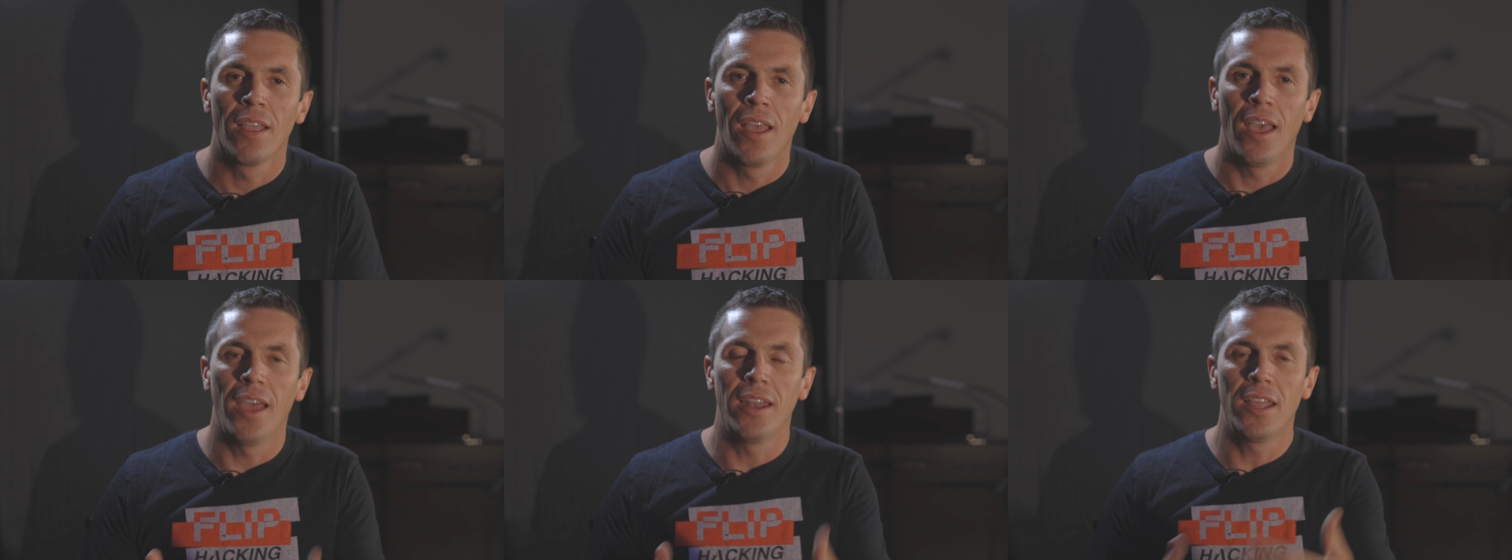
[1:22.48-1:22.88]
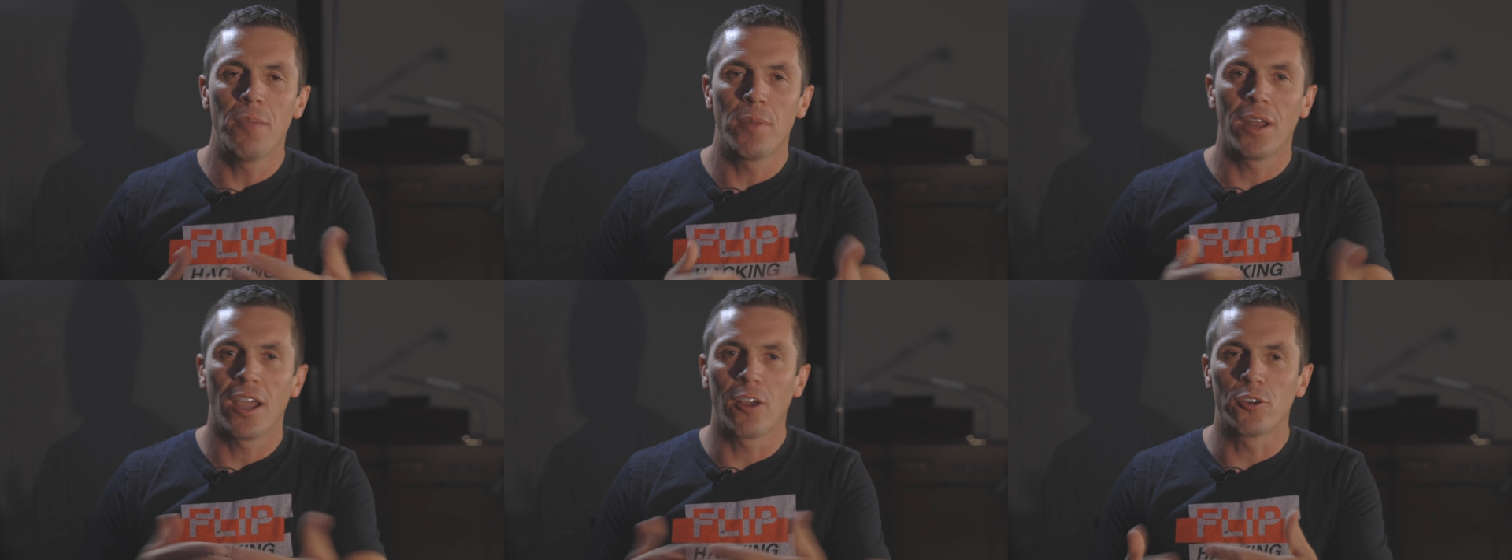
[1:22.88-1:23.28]
and him
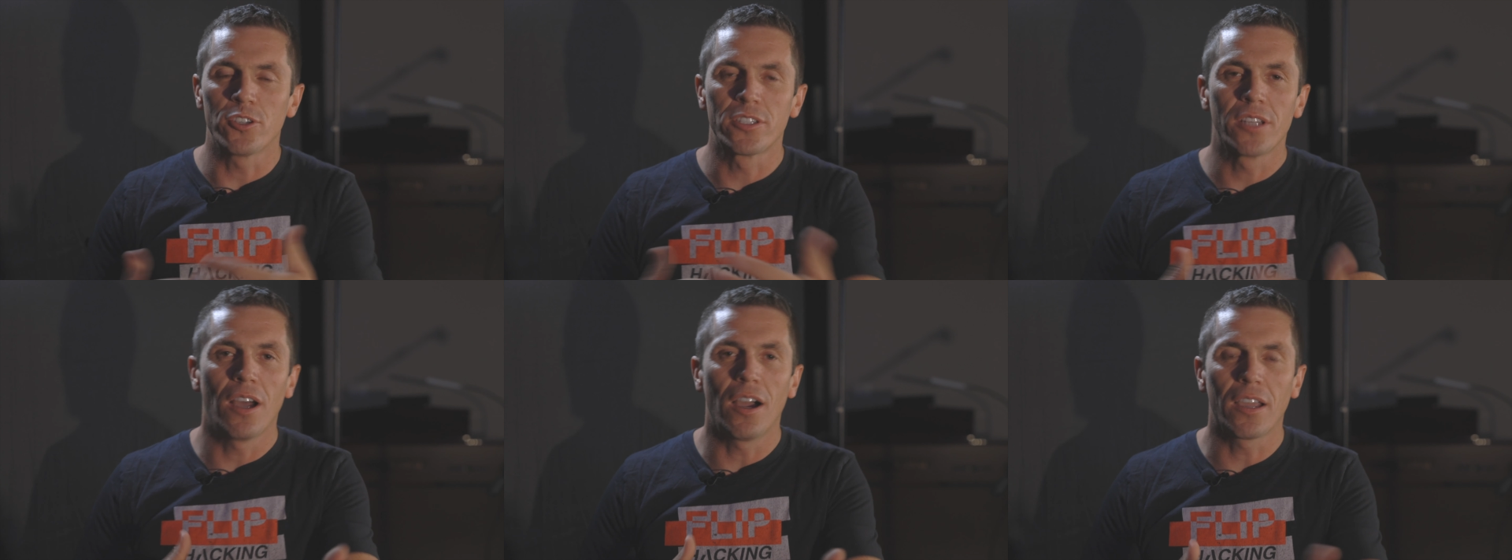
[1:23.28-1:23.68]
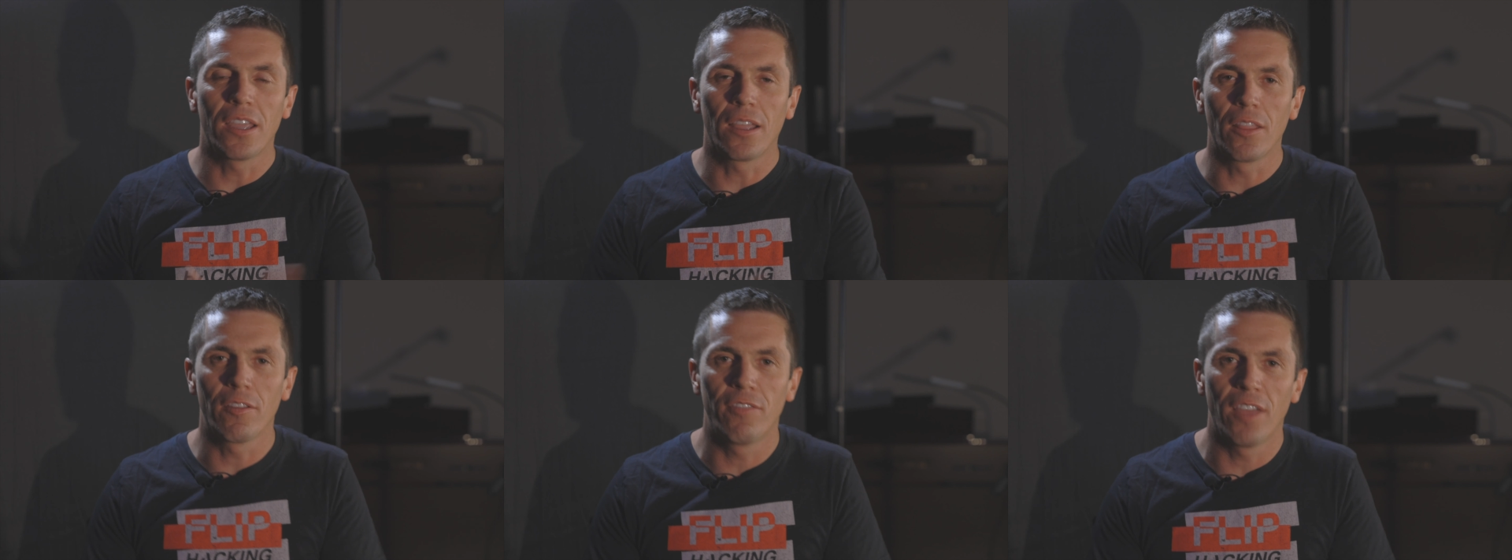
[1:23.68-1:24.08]
and I are just talking
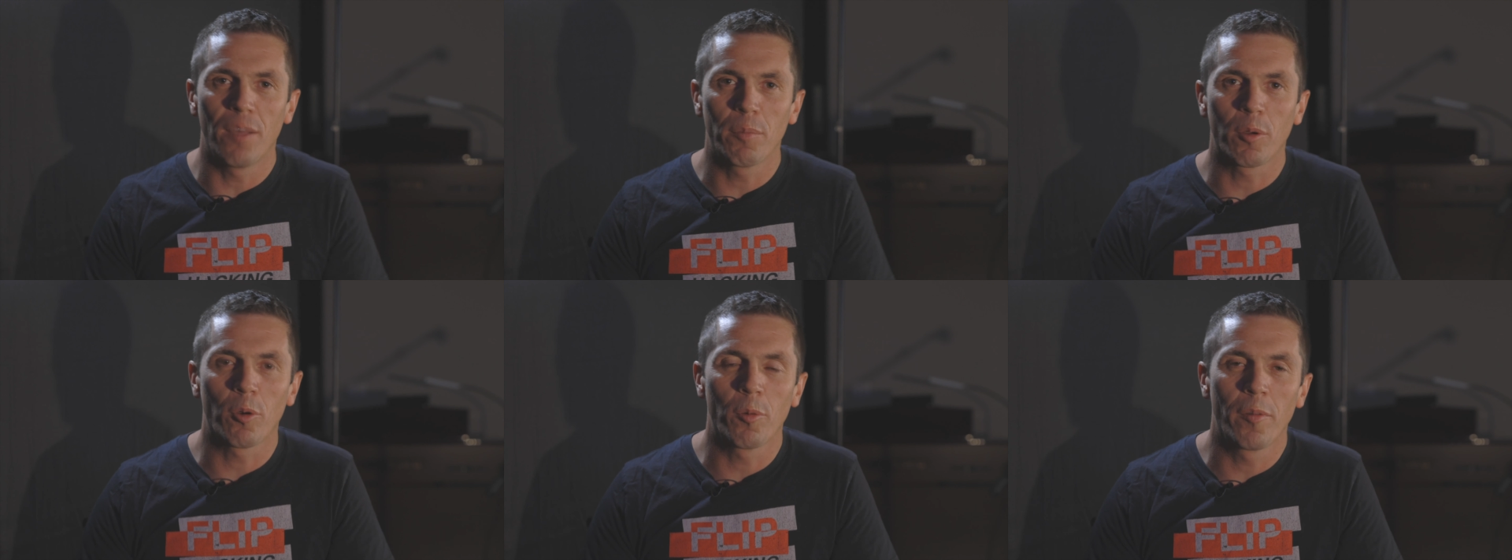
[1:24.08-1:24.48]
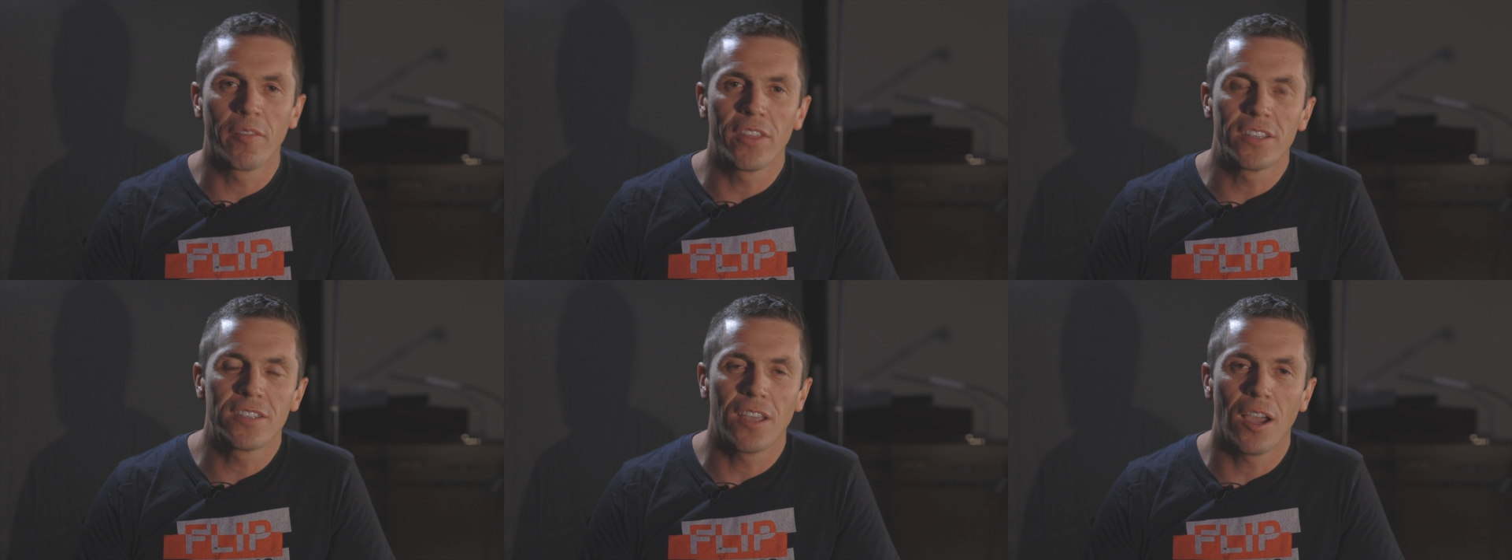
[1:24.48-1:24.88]
in the family room of
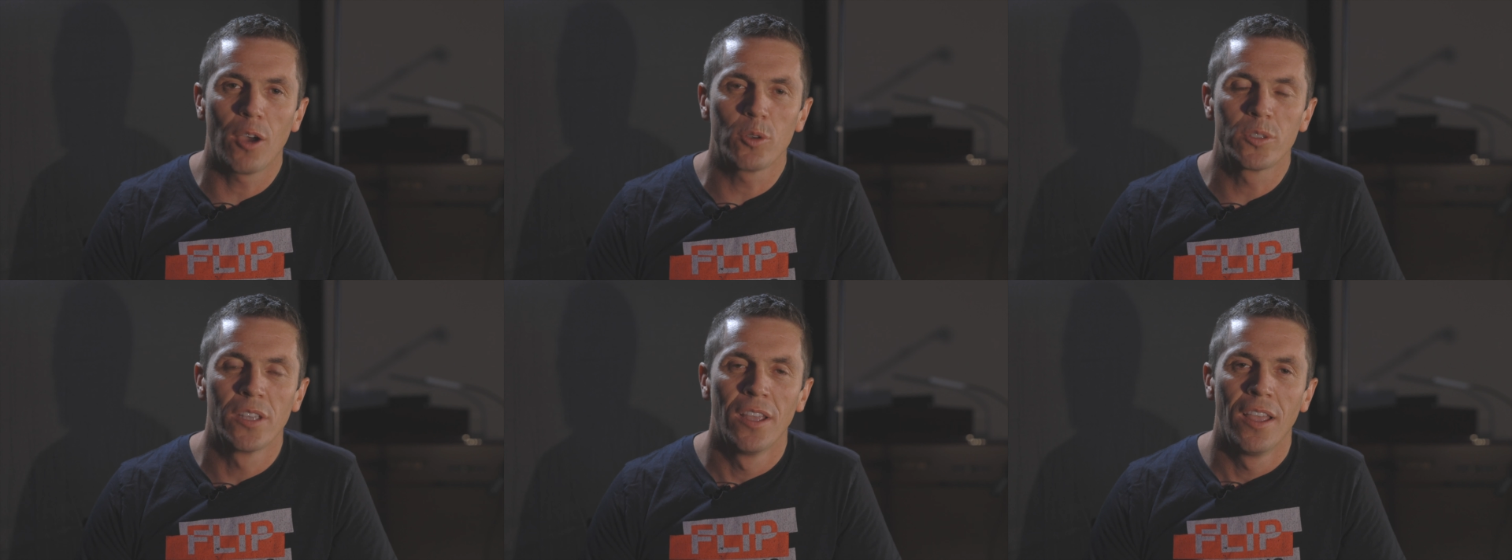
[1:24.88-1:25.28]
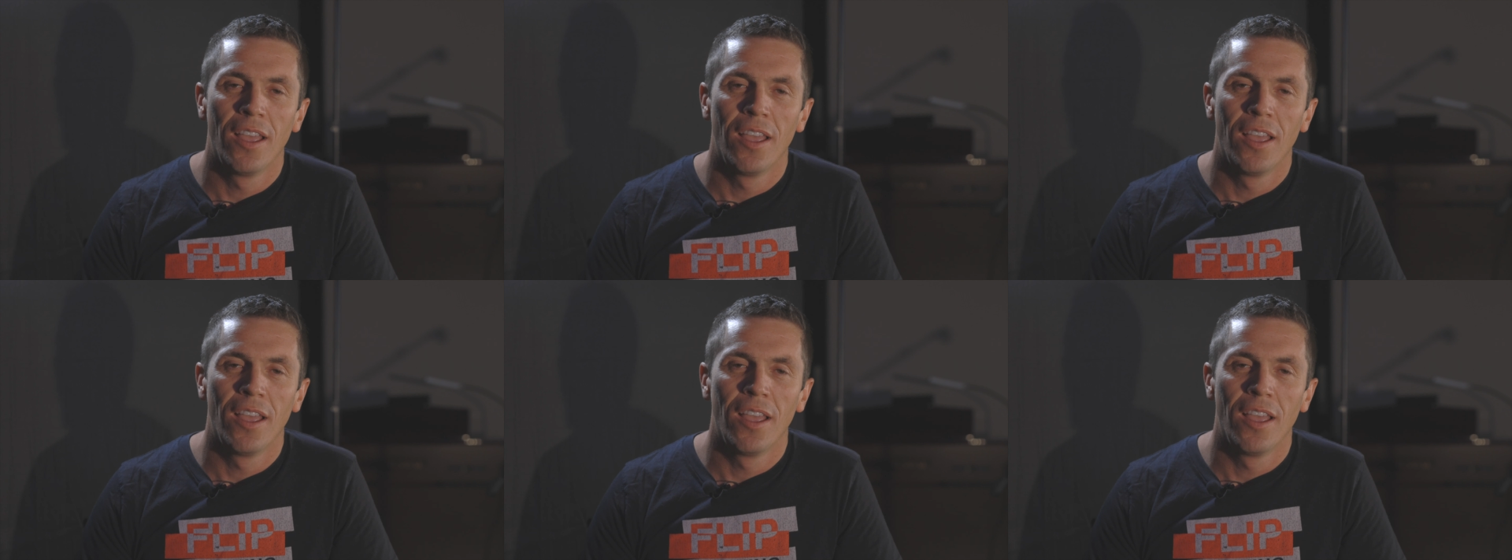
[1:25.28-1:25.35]
this house,